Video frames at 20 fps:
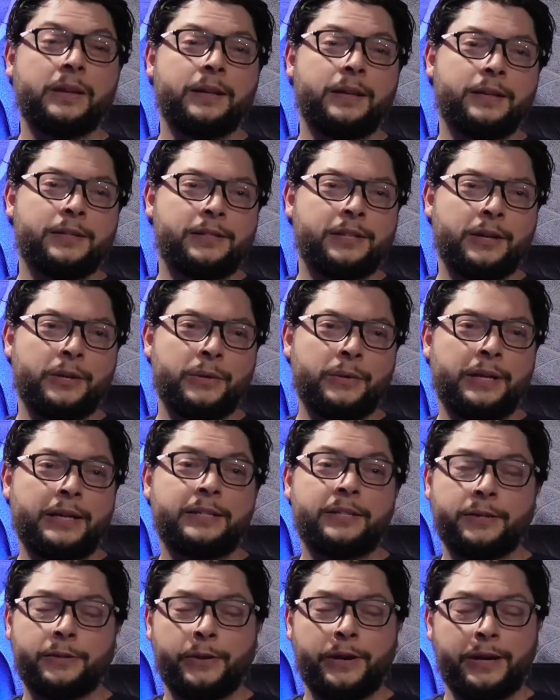So
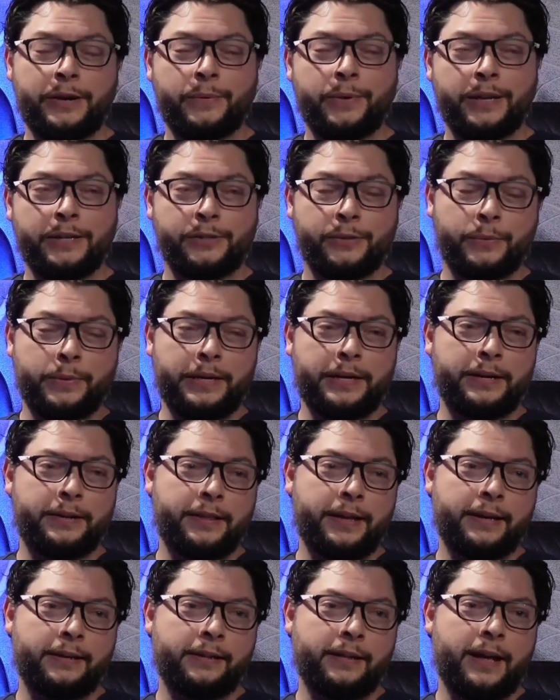that's a great question. We hear
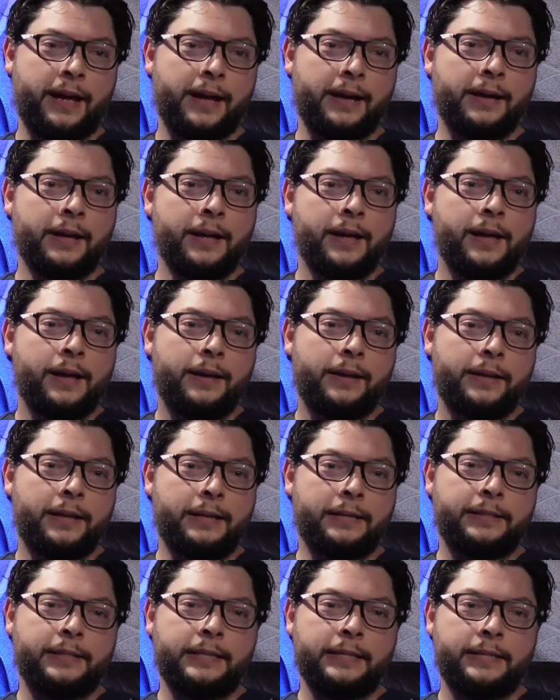that a lot.
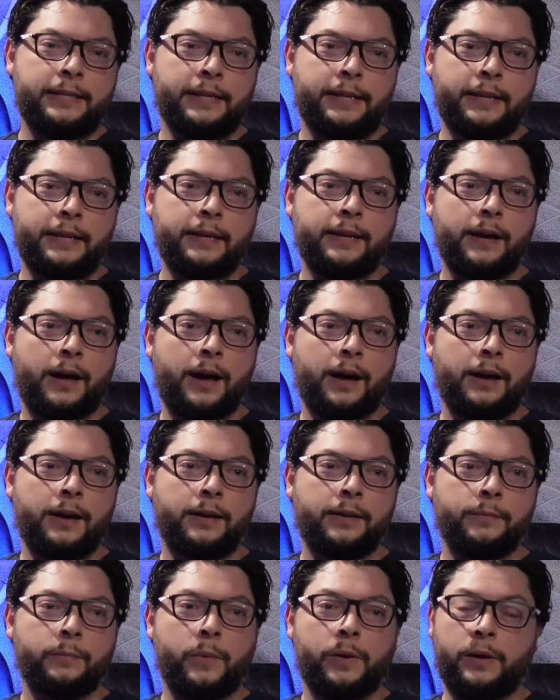ECT,
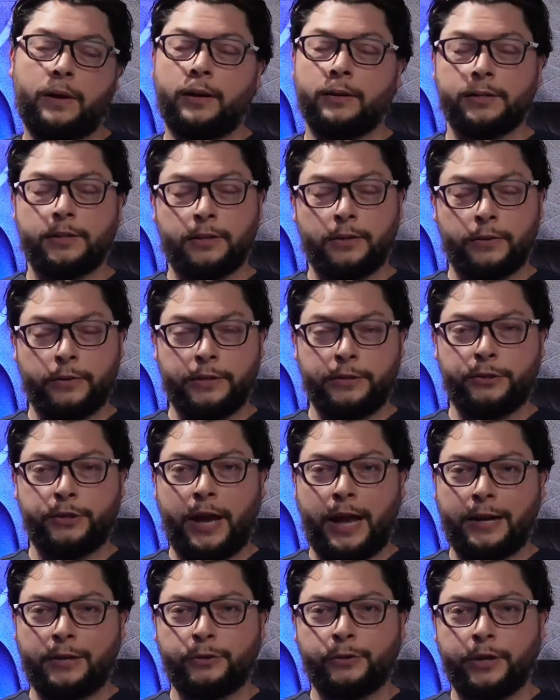also known as
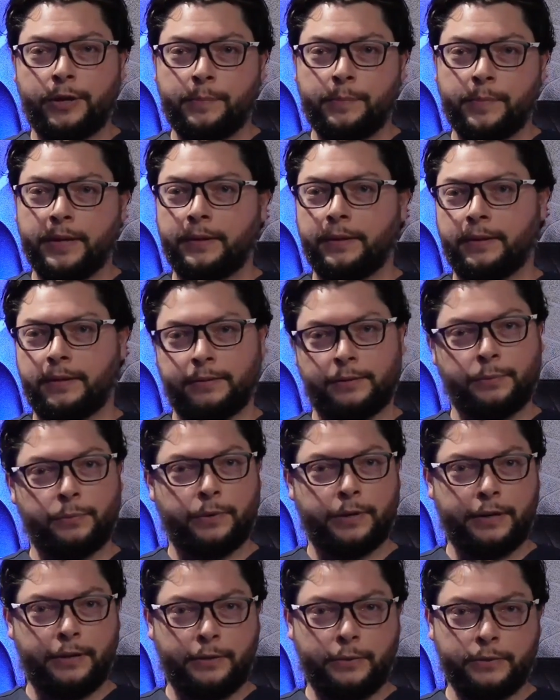shock treatment, that's
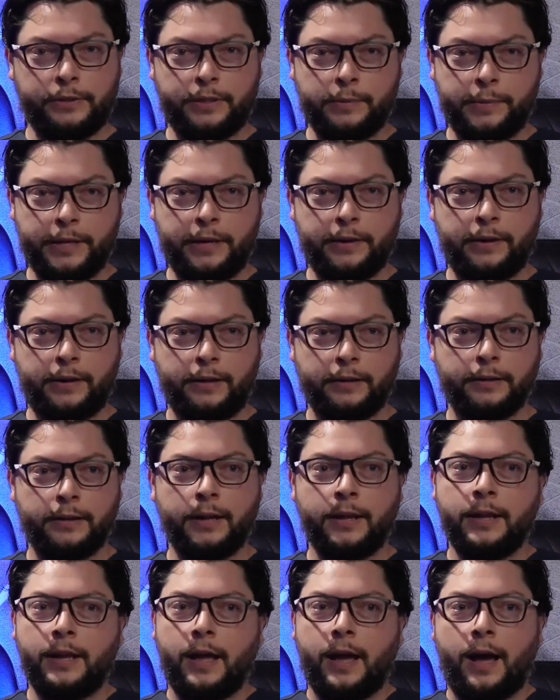what it used to be called,
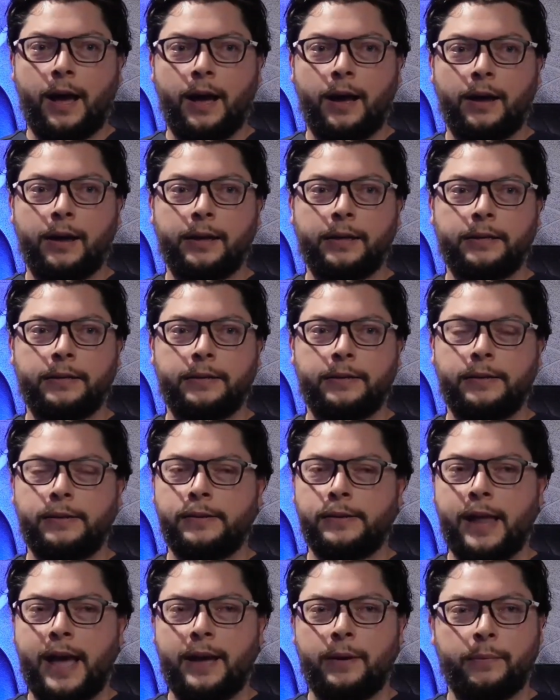
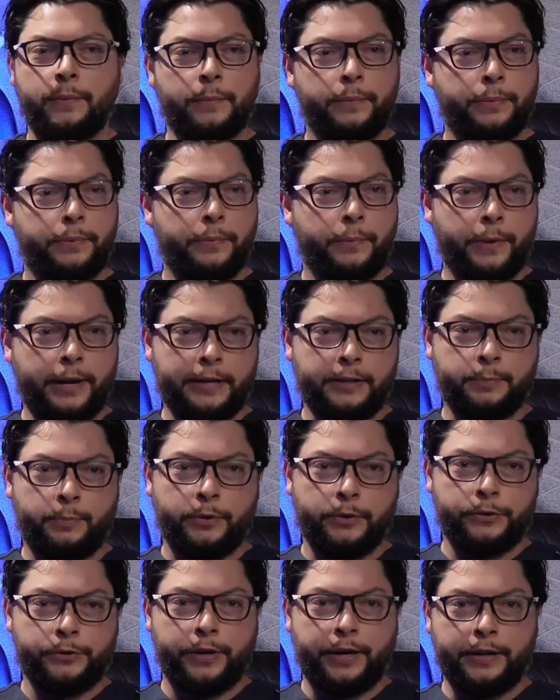not the way it's
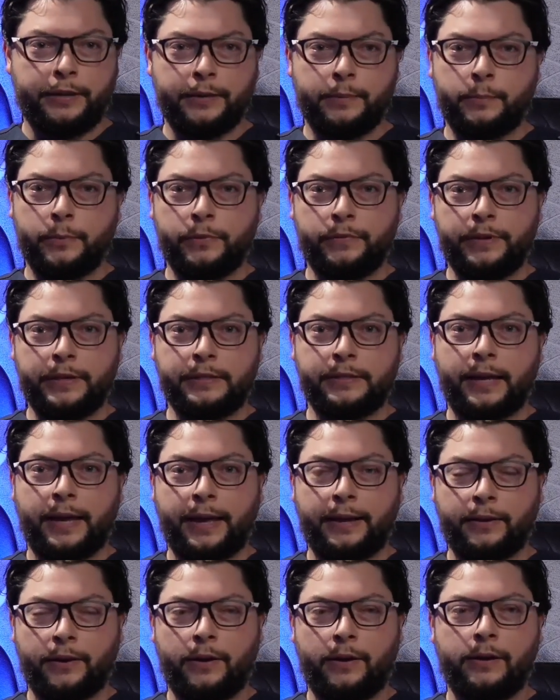portrayed in the movies
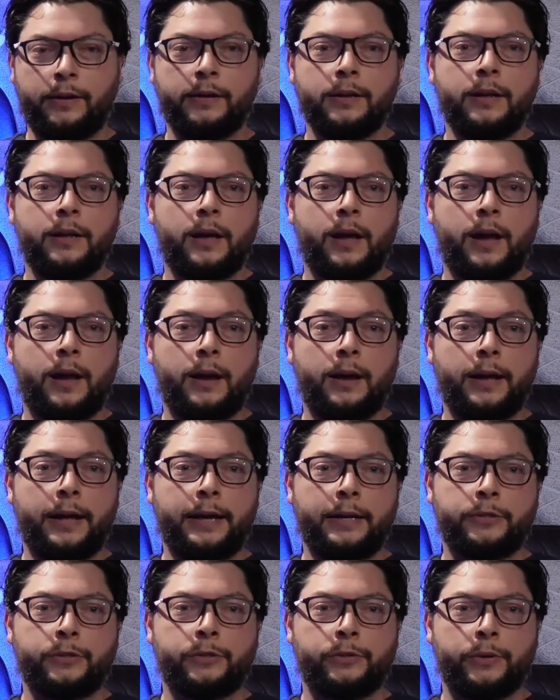at all.
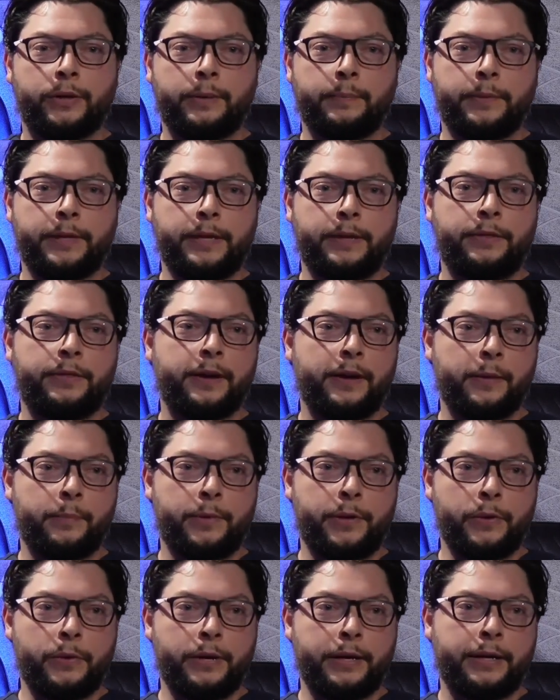Extremely
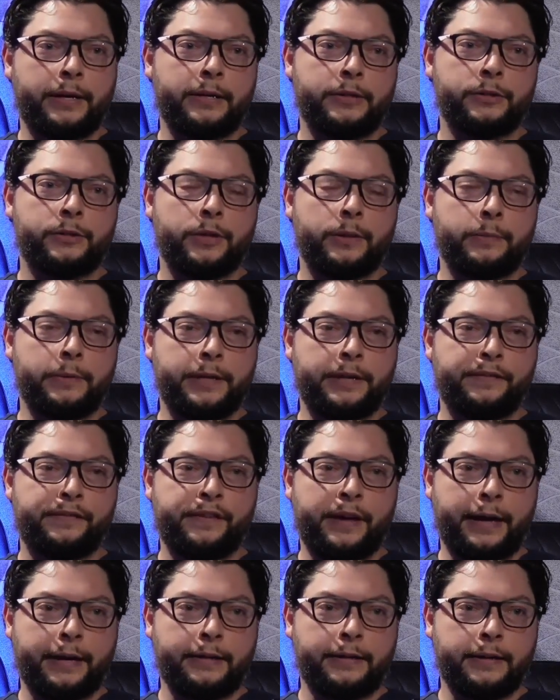therapeutic, extremely
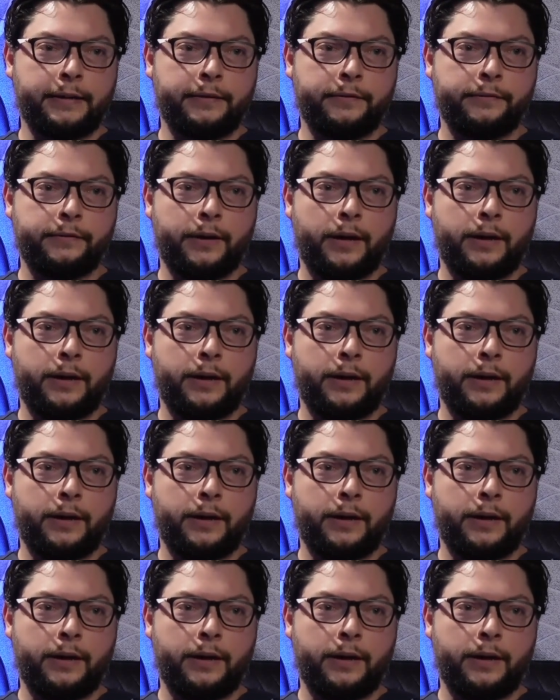effective.